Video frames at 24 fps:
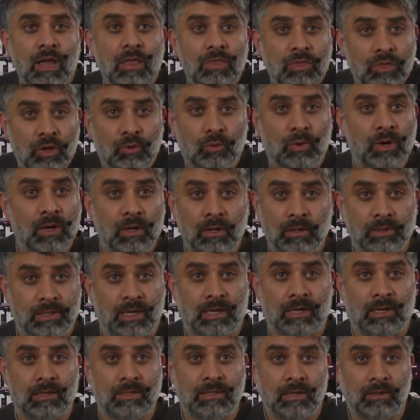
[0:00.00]
in the world,
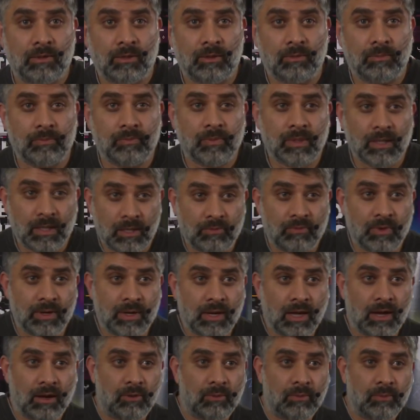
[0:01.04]
I can tell you, even
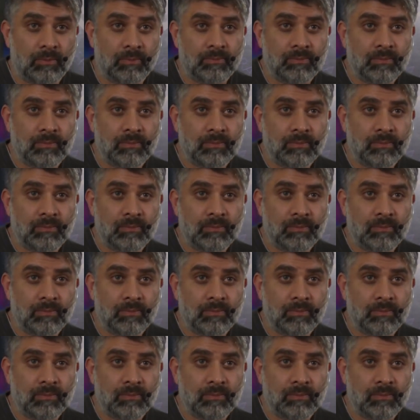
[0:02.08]
now.